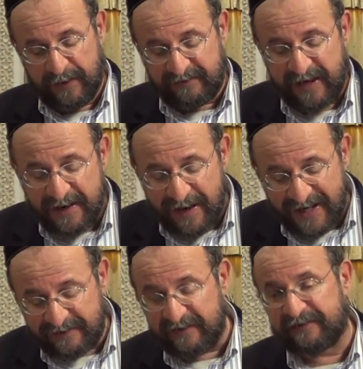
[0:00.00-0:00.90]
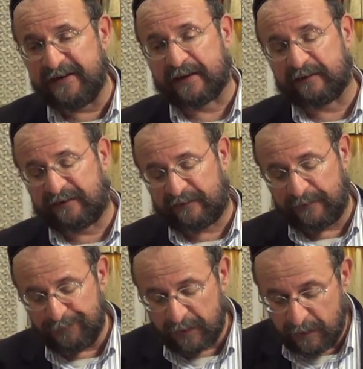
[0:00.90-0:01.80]
In 1096,
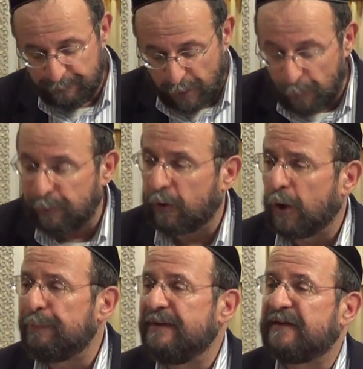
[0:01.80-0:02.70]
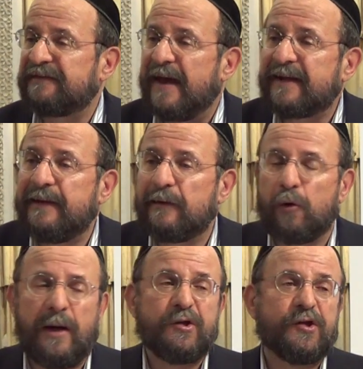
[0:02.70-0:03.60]
Pope Urban II
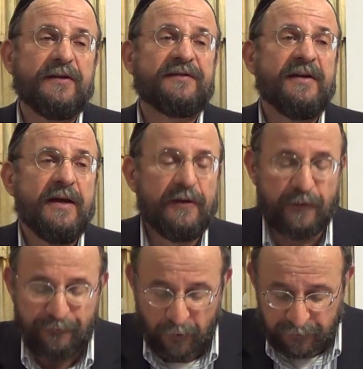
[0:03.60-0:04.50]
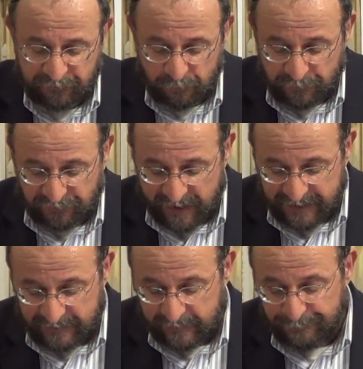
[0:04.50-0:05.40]
launches the First
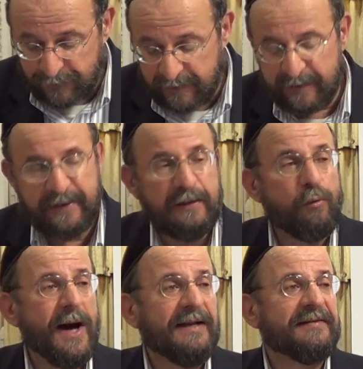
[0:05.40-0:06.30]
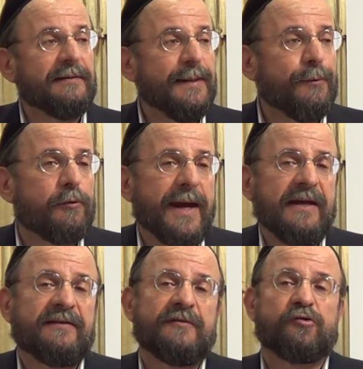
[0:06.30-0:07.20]
Crusade. He wanted to
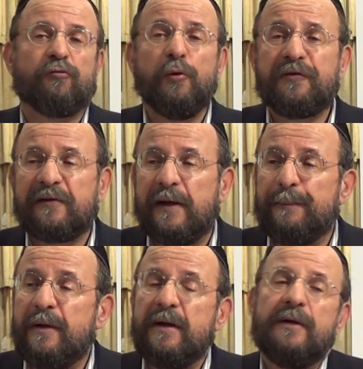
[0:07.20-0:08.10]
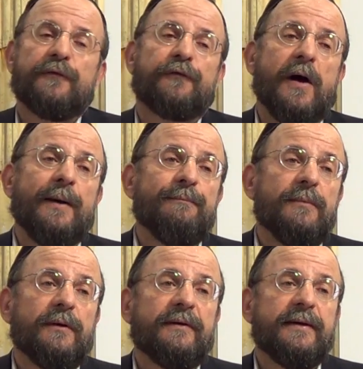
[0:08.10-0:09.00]
liberate Jerusalem
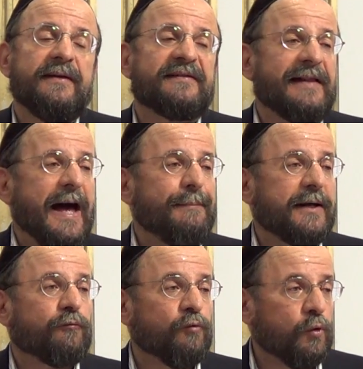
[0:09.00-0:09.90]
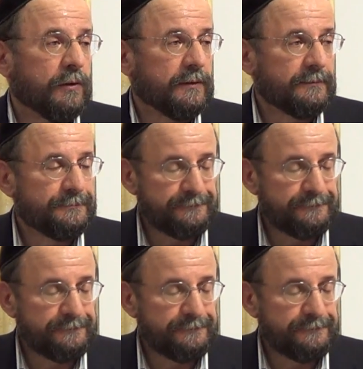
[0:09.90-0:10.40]
from the Islamic rule.